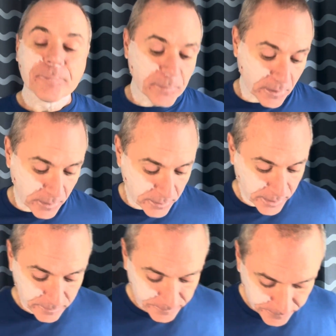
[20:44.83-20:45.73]
And then, yeah,
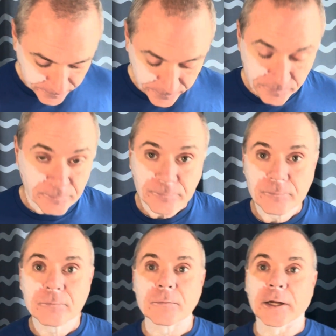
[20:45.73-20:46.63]

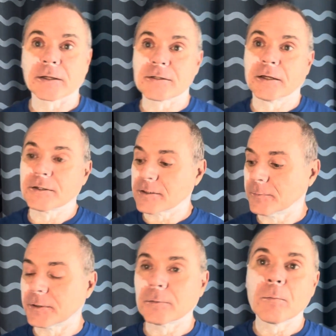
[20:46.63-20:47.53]
I could send you something.